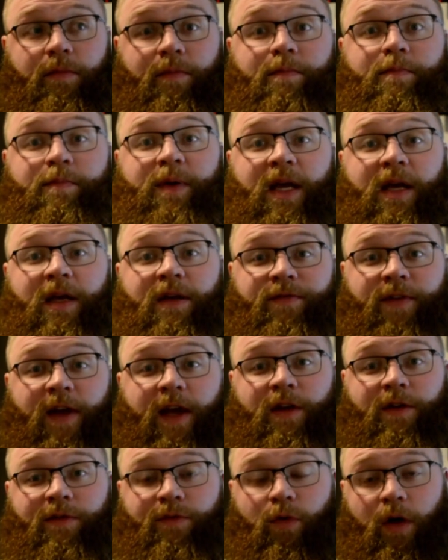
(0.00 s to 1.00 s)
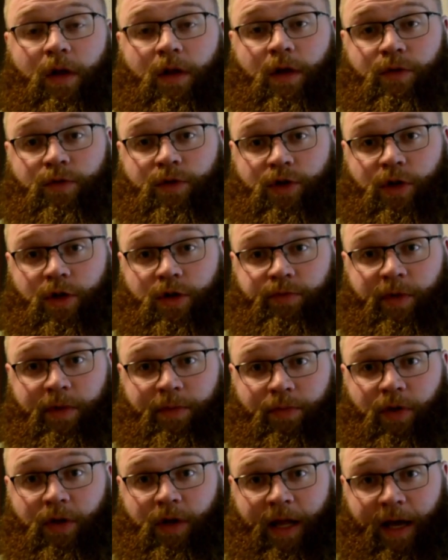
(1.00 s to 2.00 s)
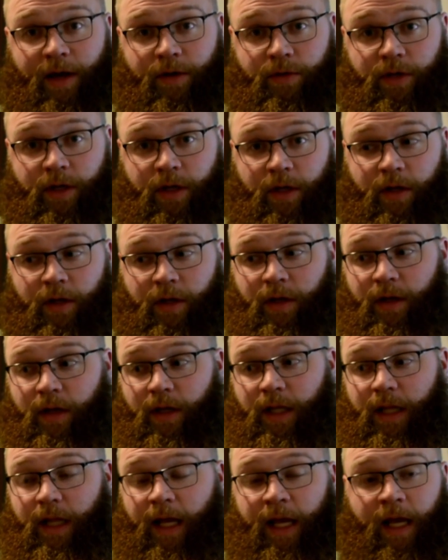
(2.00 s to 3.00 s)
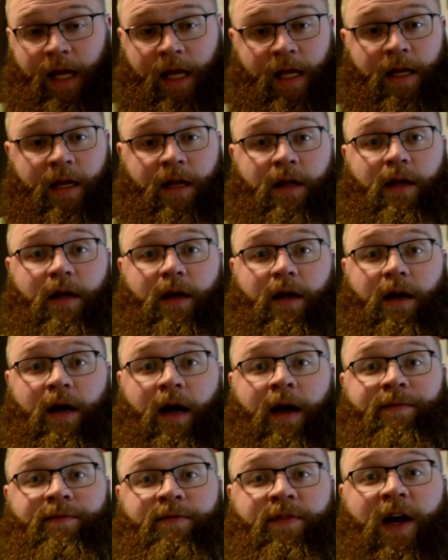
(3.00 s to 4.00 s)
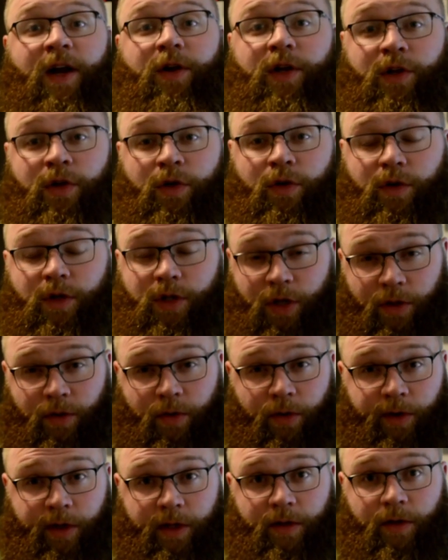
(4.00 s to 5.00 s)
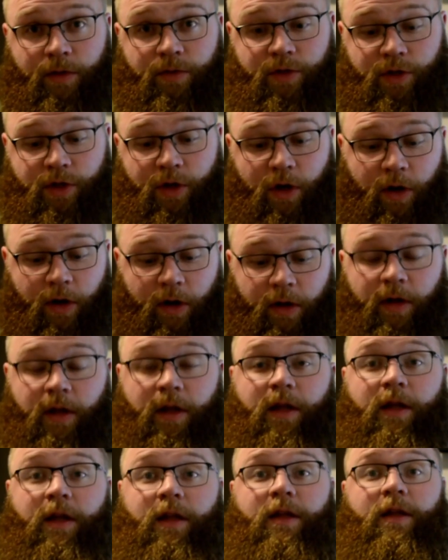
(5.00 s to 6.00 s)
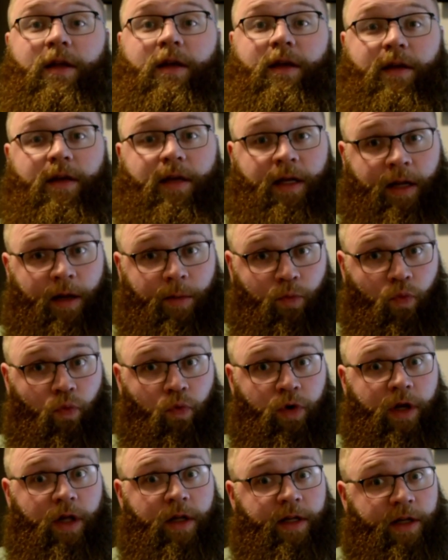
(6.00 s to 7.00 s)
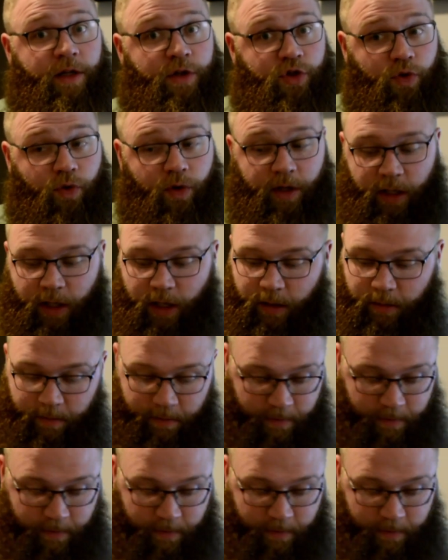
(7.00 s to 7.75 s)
Big fan of what Lone Star's been putting out, and I'm very new to throwing Lone Star, and I'm really enjoying it.